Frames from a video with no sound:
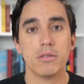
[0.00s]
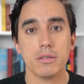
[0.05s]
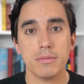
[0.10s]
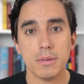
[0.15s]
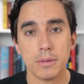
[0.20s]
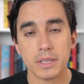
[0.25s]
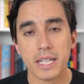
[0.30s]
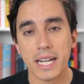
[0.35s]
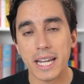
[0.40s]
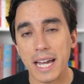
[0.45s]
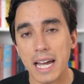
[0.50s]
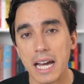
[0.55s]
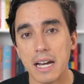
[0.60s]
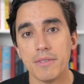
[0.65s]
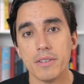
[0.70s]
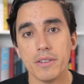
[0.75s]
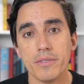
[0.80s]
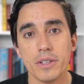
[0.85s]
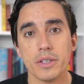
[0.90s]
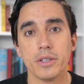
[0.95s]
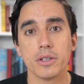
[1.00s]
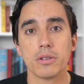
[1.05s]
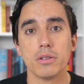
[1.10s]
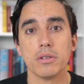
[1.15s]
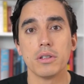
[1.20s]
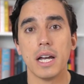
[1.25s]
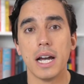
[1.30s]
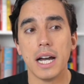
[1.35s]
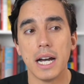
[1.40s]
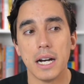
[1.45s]
Remember that I have a video
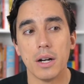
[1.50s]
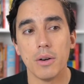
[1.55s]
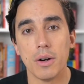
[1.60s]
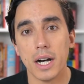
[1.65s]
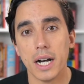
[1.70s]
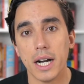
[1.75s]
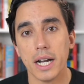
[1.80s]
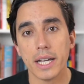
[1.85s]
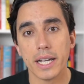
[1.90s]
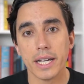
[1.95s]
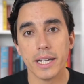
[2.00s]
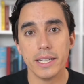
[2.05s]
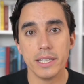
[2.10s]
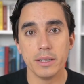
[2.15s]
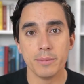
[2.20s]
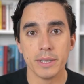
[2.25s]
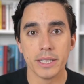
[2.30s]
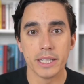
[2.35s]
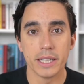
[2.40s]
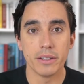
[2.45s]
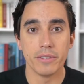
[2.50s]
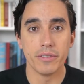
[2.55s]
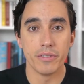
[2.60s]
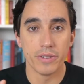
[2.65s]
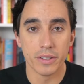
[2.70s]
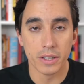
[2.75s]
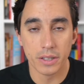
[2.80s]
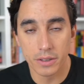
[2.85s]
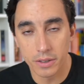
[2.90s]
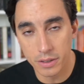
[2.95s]
called How I Eliminate
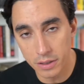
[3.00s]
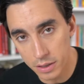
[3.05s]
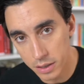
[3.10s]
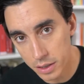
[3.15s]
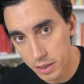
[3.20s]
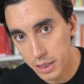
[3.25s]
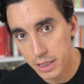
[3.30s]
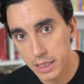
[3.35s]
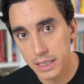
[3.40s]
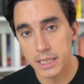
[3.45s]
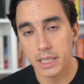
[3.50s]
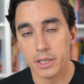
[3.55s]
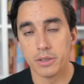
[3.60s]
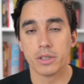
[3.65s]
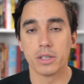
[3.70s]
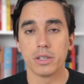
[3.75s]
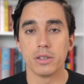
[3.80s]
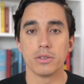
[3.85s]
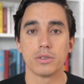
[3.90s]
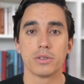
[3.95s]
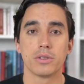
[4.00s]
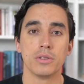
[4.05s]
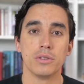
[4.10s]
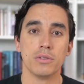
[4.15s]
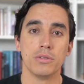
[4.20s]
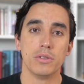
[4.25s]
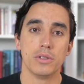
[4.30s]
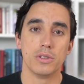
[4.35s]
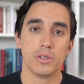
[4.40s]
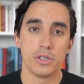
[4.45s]
Fear that you can
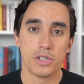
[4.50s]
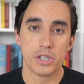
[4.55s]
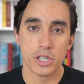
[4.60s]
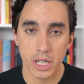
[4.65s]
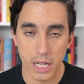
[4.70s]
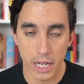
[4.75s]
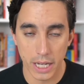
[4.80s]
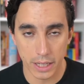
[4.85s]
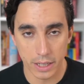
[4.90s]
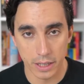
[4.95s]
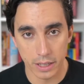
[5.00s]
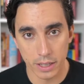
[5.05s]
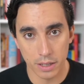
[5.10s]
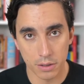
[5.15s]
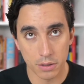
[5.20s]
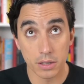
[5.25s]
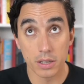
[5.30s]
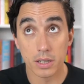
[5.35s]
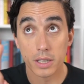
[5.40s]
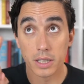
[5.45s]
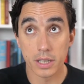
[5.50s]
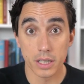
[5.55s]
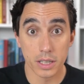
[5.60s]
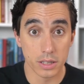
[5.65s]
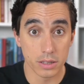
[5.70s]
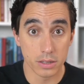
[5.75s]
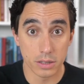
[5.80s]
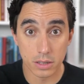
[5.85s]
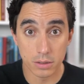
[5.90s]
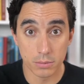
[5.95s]
also check and I'm gonna link
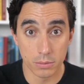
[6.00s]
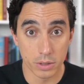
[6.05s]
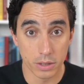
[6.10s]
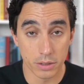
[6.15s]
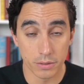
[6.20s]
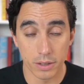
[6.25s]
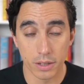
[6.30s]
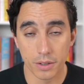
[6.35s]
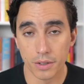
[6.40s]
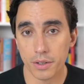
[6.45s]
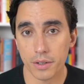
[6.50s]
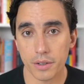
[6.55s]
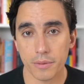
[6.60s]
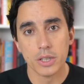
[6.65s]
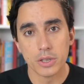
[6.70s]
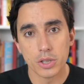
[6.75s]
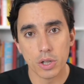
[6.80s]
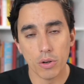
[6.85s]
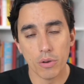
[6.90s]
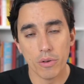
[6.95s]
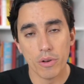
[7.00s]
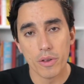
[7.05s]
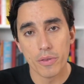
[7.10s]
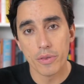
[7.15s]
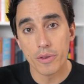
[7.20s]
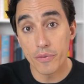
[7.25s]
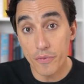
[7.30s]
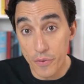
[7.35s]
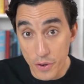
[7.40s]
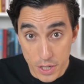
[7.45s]
it somewhere around here. So
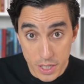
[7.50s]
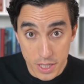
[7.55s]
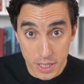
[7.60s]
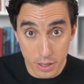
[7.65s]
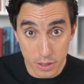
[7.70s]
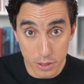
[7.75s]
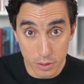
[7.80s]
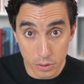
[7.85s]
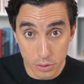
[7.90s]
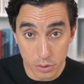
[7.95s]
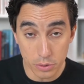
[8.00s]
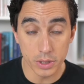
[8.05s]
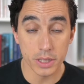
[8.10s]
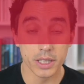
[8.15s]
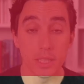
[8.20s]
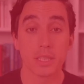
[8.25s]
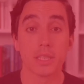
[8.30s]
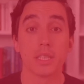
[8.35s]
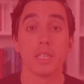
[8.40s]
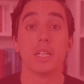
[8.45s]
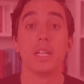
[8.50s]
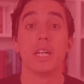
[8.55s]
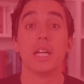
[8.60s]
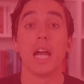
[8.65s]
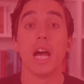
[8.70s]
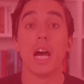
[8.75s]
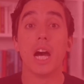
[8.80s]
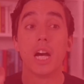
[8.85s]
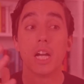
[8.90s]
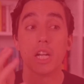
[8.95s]
the first thing you need to do is
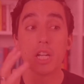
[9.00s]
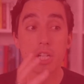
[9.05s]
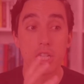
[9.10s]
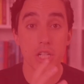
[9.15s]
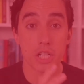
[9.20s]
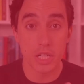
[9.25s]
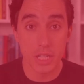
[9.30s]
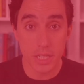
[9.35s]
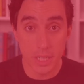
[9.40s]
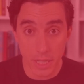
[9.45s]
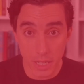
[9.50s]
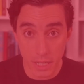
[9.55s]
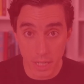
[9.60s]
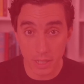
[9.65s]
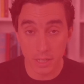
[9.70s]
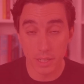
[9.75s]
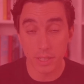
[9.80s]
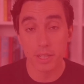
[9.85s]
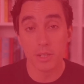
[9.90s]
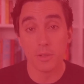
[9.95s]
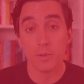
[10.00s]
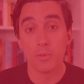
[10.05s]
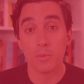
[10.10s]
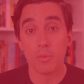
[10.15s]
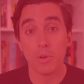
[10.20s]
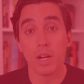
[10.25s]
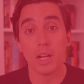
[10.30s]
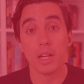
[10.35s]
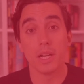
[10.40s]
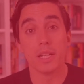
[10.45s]
understand
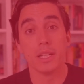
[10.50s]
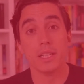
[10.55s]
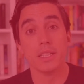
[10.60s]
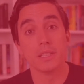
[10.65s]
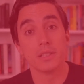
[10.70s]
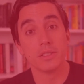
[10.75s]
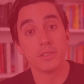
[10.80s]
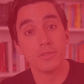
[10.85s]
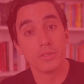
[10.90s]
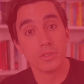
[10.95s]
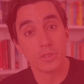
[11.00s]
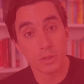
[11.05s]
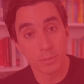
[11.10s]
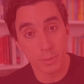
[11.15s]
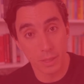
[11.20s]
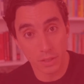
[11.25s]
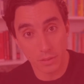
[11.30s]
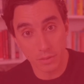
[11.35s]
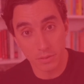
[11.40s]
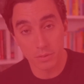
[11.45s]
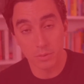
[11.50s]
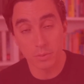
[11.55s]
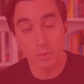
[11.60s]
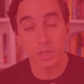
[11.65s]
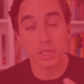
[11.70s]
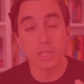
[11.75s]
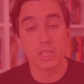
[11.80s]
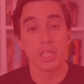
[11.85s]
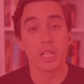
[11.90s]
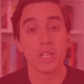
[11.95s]
what is the fear about?
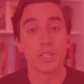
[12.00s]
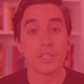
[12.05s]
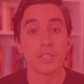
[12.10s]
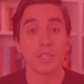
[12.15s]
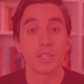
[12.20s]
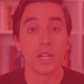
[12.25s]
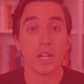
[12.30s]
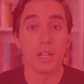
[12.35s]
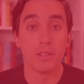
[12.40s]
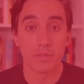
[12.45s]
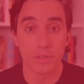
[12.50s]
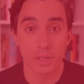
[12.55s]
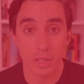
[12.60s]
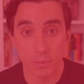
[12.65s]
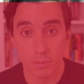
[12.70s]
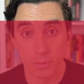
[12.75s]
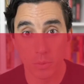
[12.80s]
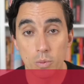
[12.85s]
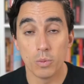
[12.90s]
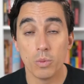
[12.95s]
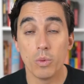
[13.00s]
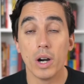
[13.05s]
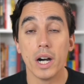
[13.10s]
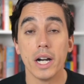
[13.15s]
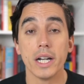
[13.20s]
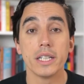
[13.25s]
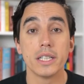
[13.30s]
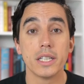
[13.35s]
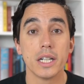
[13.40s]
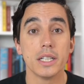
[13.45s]
Where does it come from?
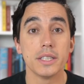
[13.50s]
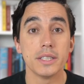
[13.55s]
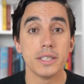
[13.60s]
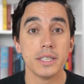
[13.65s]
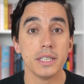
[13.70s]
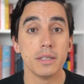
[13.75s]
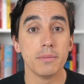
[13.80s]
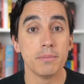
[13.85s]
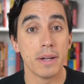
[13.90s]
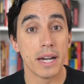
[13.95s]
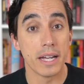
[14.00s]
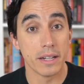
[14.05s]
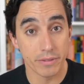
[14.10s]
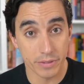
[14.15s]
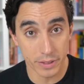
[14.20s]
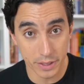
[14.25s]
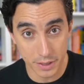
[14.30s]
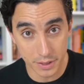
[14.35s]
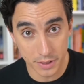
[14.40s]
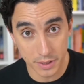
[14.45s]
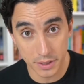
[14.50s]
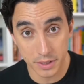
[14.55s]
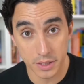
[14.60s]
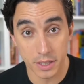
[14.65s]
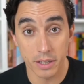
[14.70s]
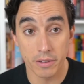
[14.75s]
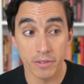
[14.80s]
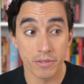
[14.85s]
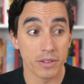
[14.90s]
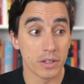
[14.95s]
Why does it manifest? Is
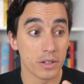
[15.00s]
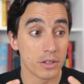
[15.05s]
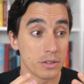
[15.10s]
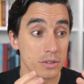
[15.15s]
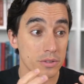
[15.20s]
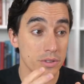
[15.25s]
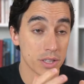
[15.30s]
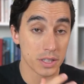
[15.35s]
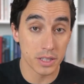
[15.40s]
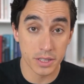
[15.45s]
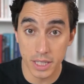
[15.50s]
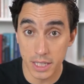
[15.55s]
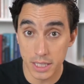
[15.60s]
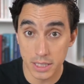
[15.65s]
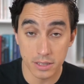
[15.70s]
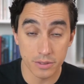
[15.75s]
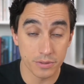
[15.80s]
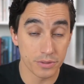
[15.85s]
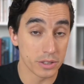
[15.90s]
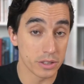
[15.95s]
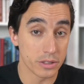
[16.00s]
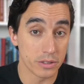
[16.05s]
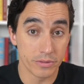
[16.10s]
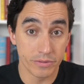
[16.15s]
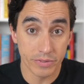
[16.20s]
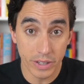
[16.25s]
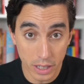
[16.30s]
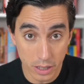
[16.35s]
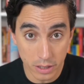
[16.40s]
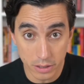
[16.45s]
it a fear of success, a fear of
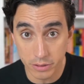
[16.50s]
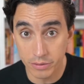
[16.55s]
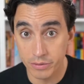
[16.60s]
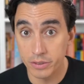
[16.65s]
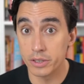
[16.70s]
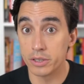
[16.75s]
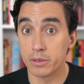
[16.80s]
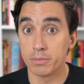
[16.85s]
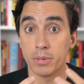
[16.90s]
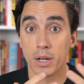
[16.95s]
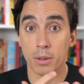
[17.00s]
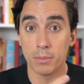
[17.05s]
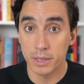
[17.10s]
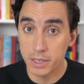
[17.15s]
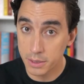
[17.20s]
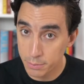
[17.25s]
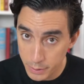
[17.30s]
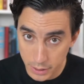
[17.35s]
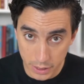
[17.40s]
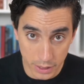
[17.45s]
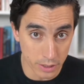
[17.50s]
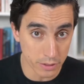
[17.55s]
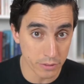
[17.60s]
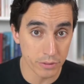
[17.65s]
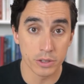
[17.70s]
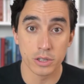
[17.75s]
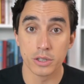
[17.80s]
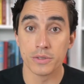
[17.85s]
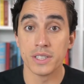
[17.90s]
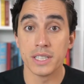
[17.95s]
failure, fear of public speaking,
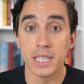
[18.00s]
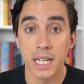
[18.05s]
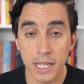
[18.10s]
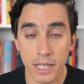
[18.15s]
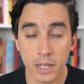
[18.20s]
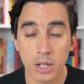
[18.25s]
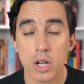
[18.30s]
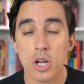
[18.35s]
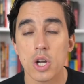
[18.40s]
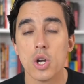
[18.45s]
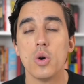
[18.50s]
fear of selling?